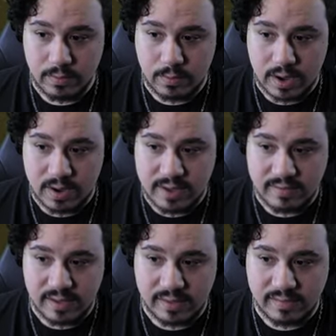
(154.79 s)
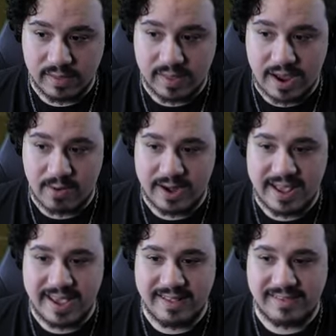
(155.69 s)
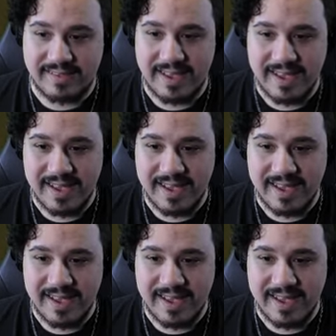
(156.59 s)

Where is it? There it is.